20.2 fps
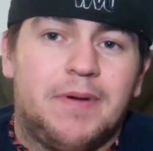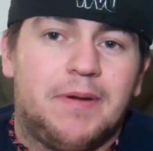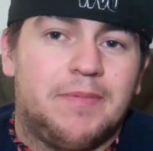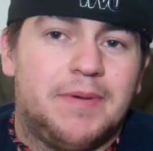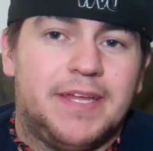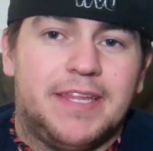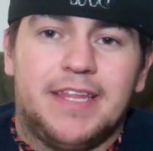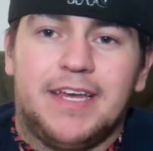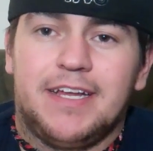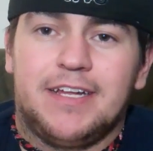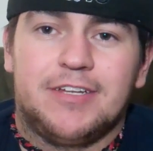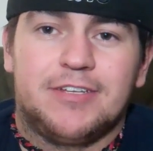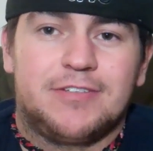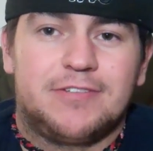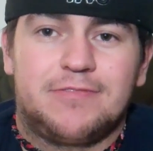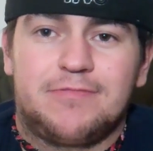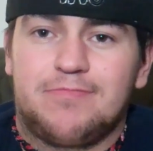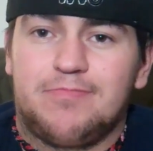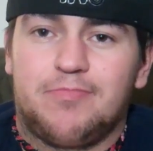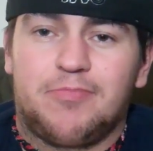They
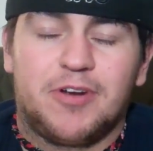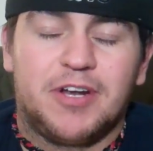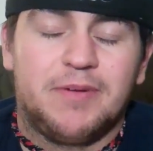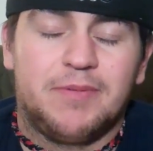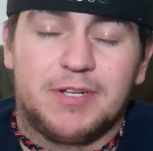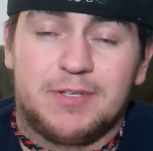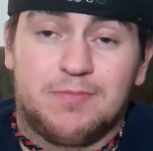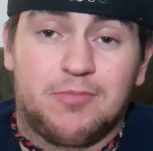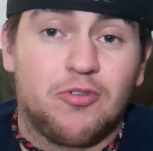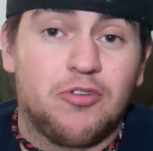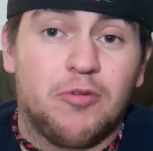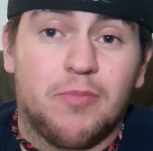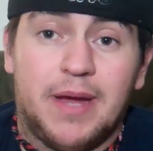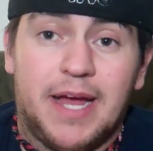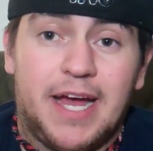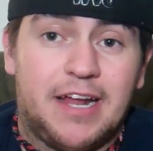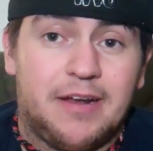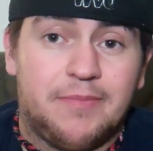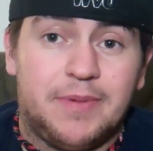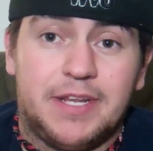just pretty much blew them
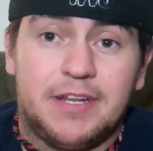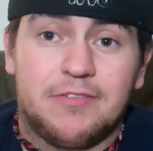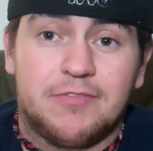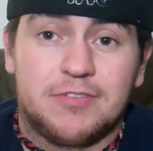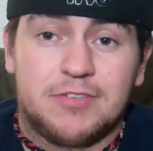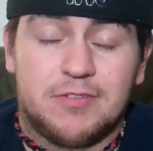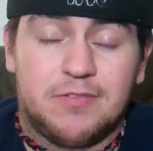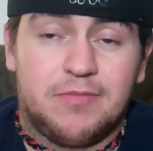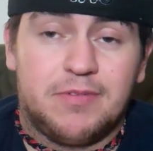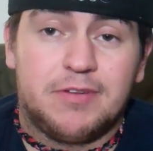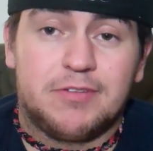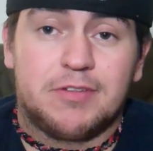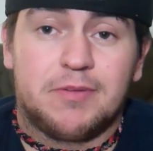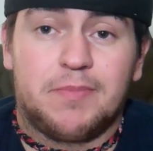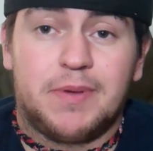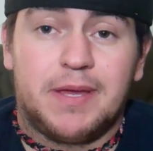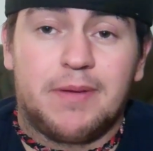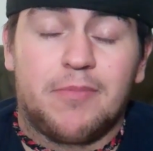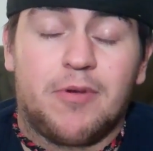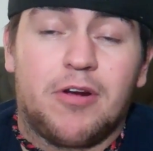out. It was a
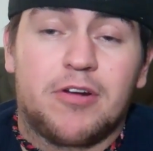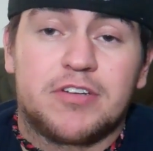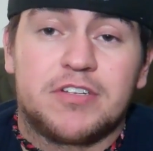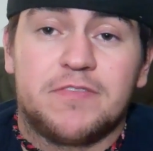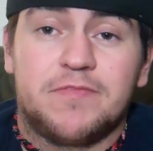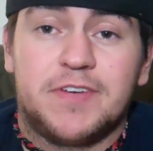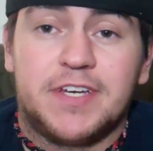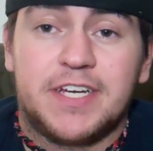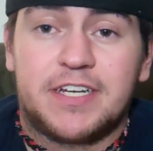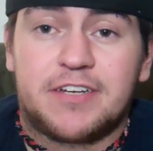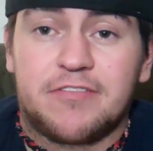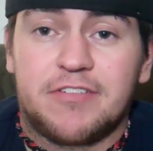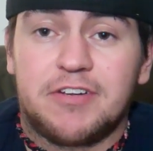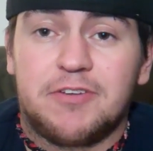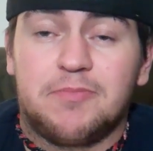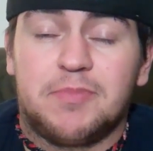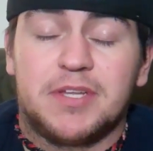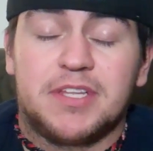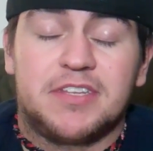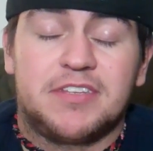big margin of
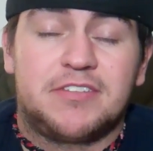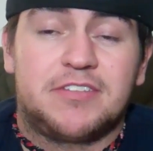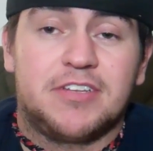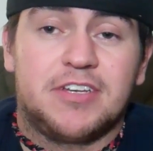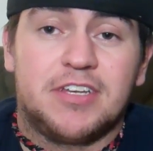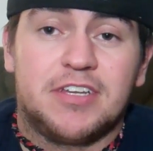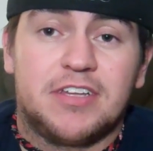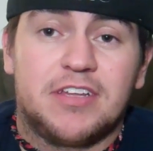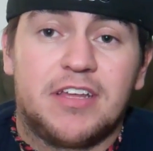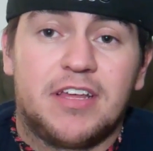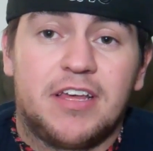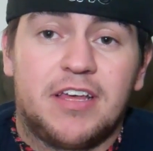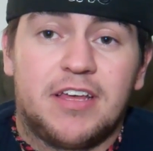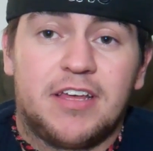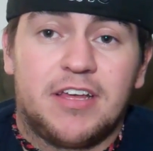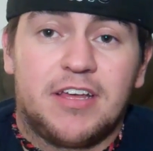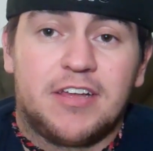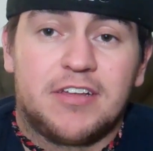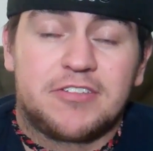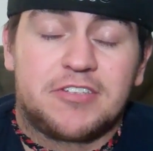victory. But to
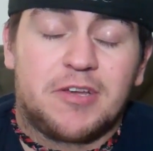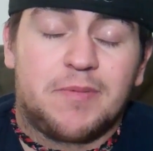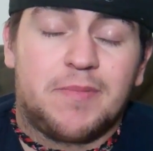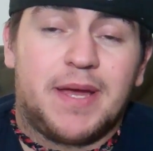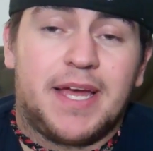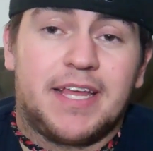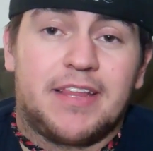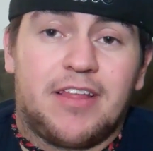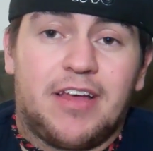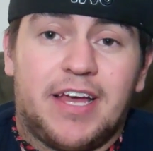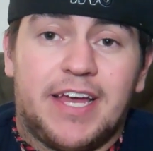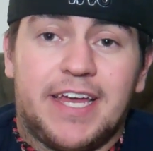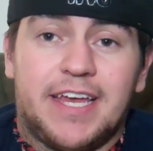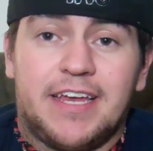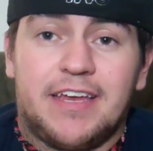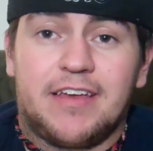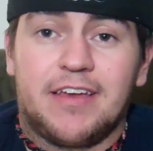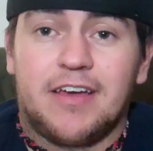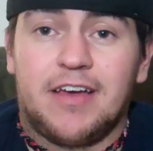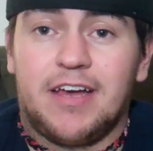somebody
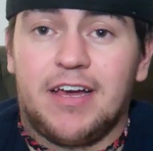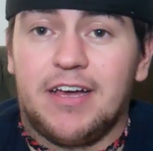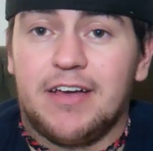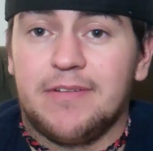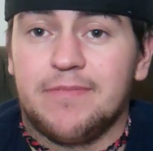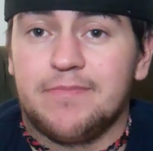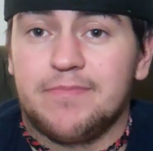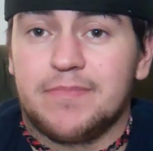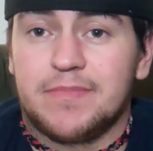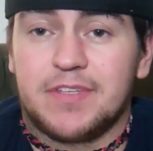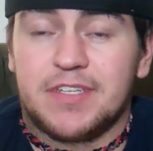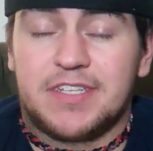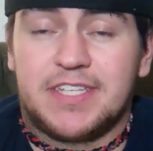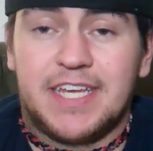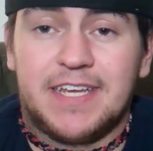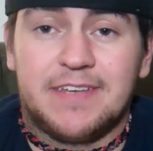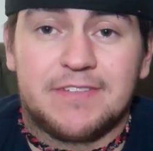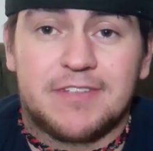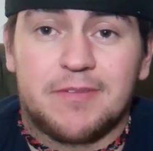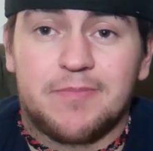like the
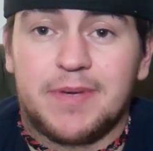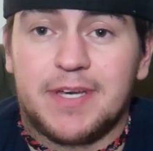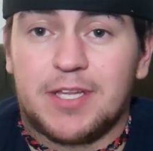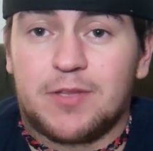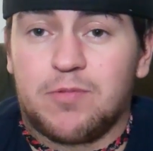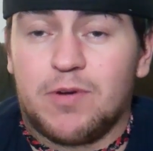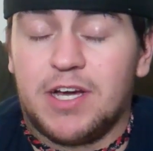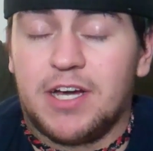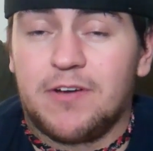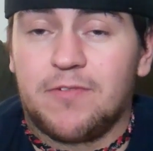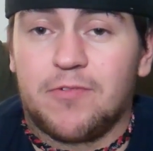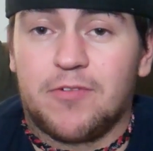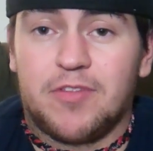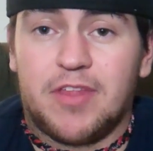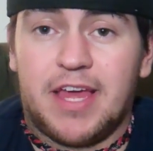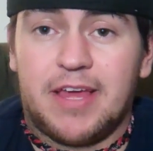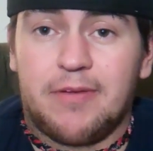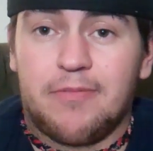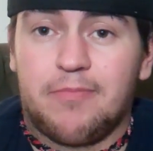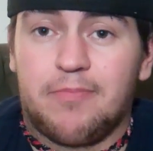teams in the Big 12 where
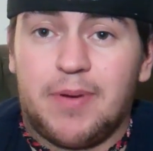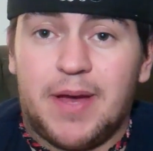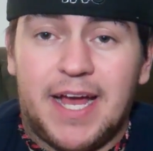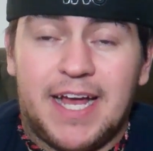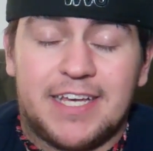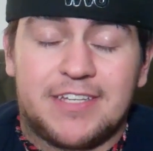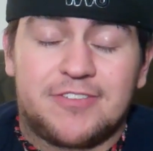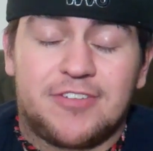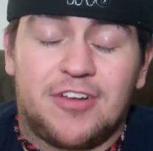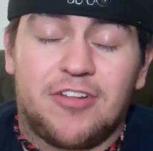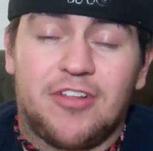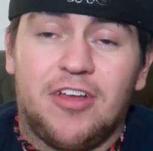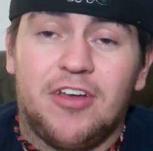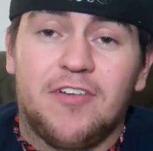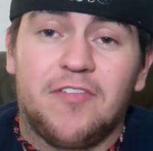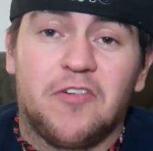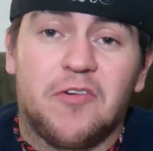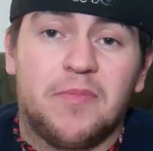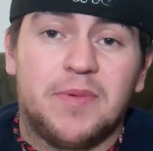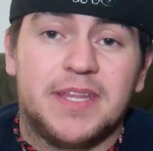they passed all
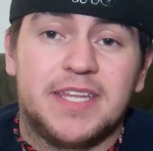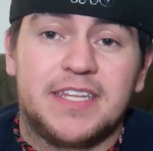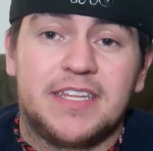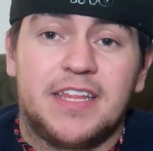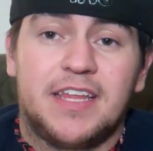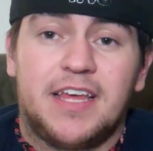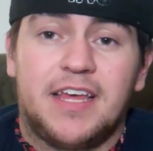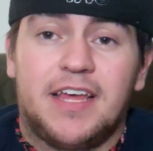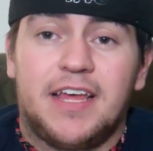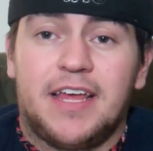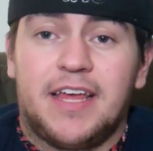over them.